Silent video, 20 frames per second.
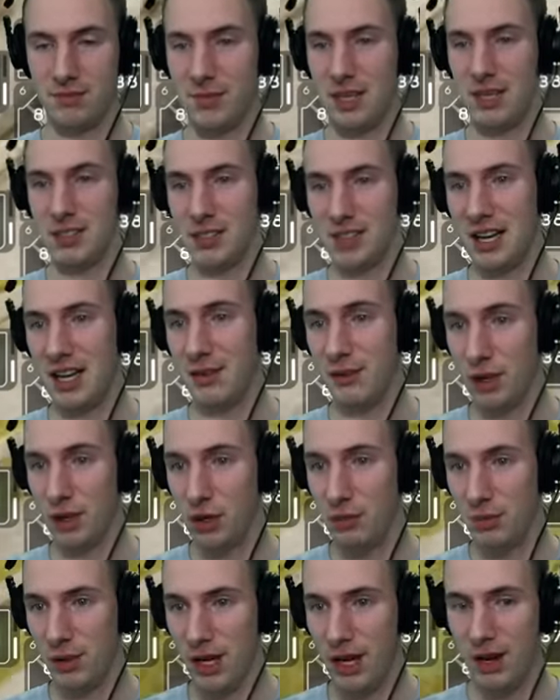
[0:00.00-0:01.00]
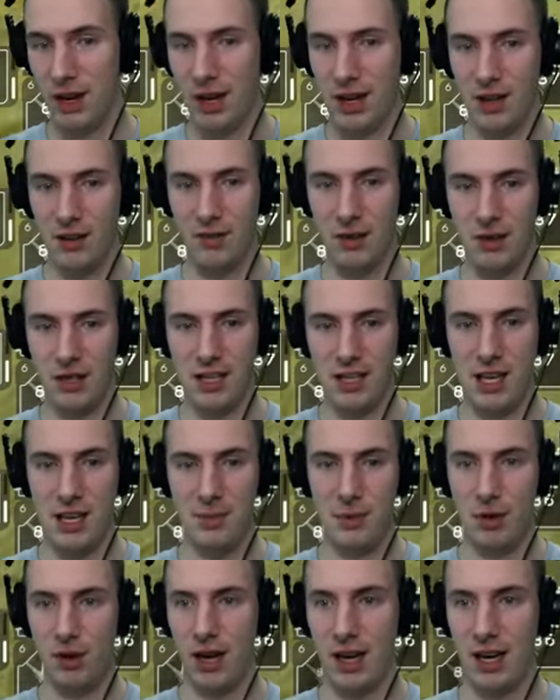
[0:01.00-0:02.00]
a sign of a good player if you can
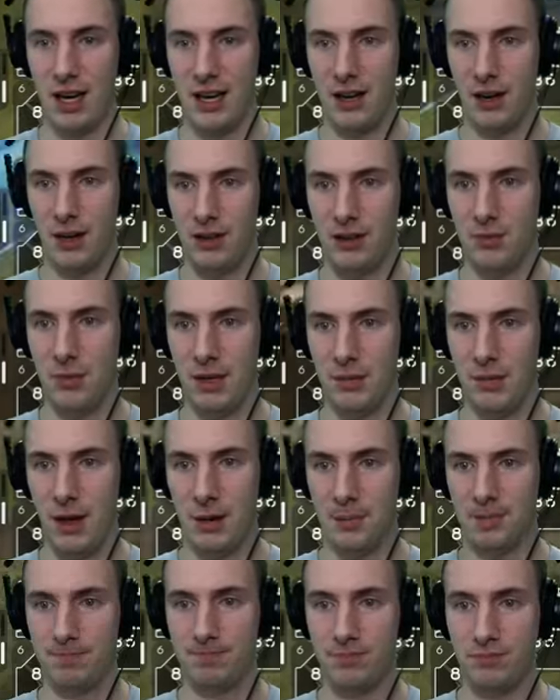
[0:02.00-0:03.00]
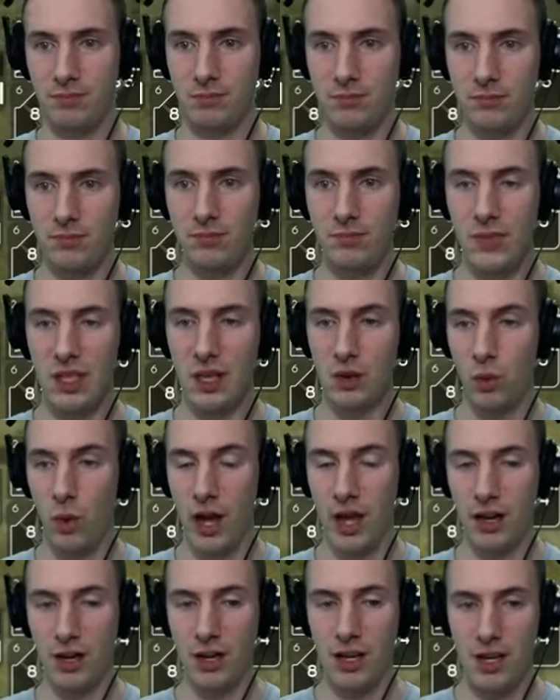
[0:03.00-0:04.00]
keep your eye on the minimap
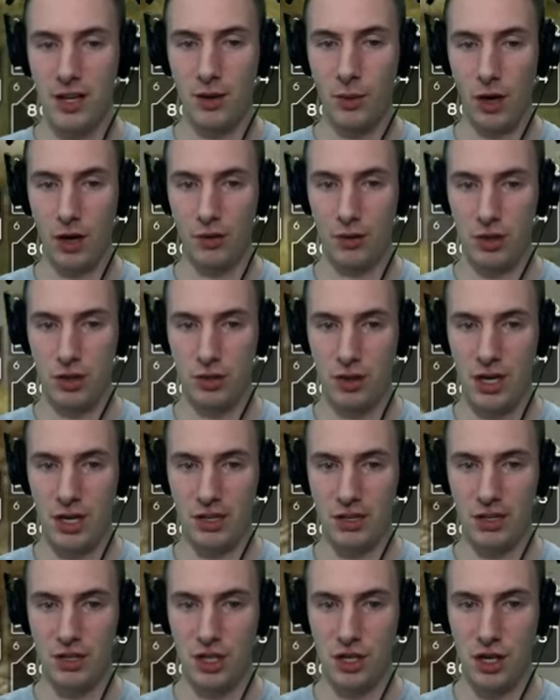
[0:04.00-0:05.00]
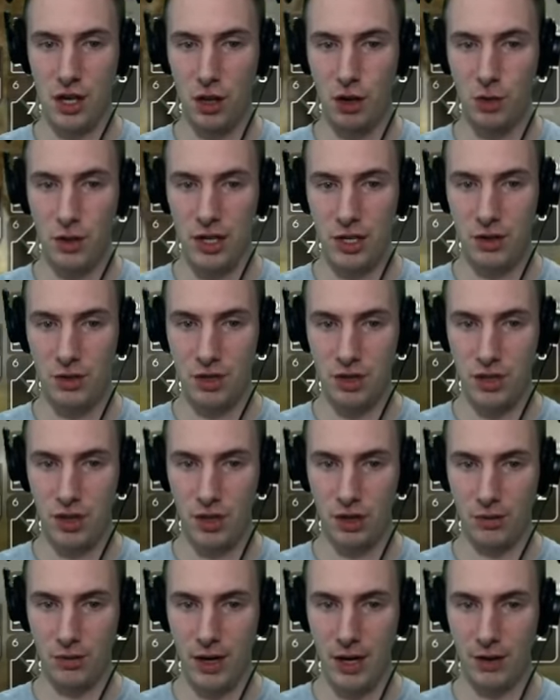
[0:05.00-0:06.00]
when you are retreating to know when you can
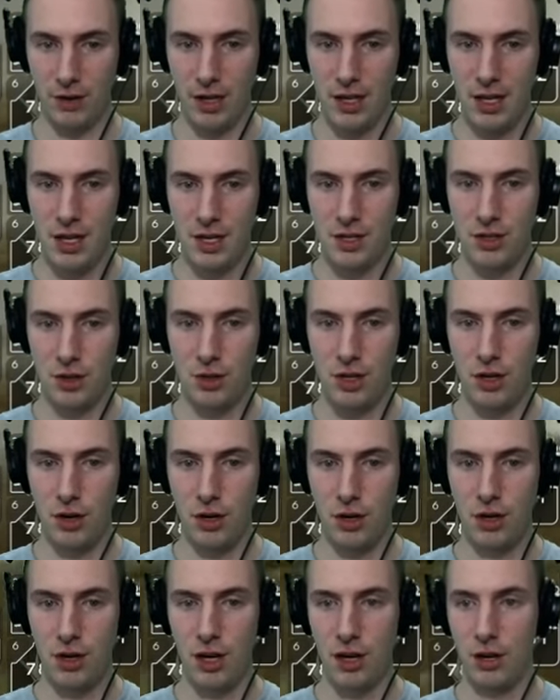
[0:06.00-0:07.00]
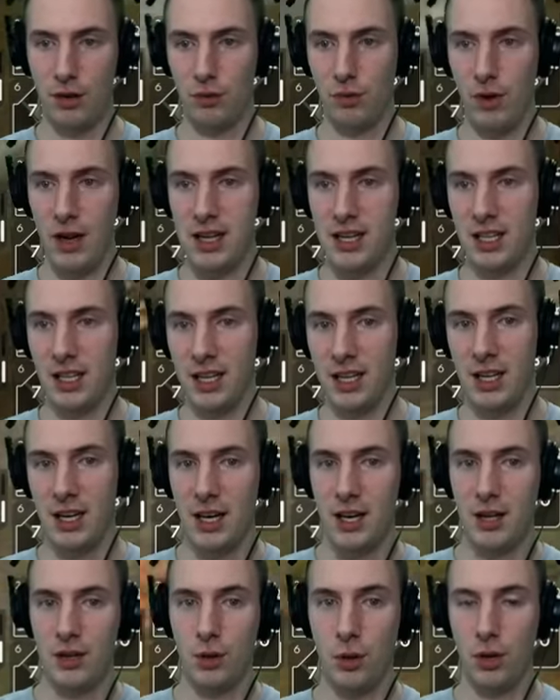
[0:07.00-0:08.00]
turn around. So your right click,
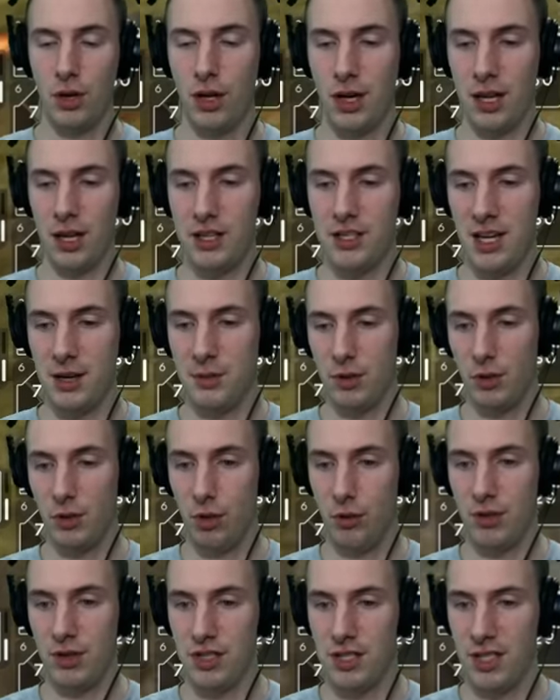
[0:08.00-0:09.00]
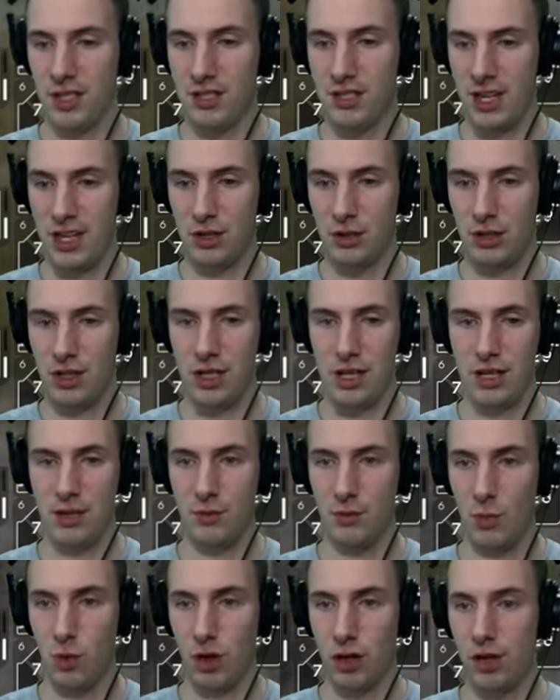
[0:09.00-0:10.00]
your Untamed Growth does actually
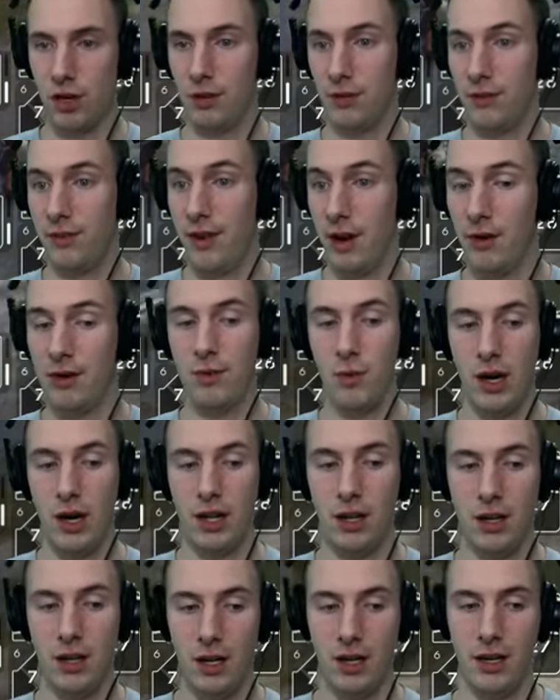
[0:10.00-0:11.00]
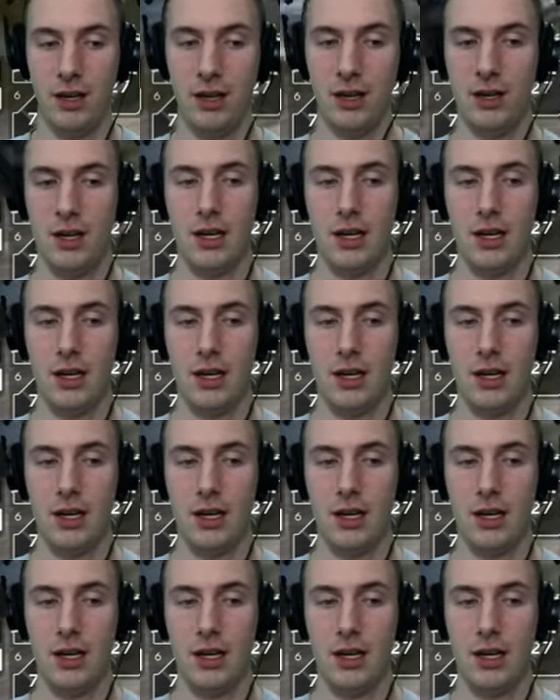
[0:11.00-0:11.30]
work very well on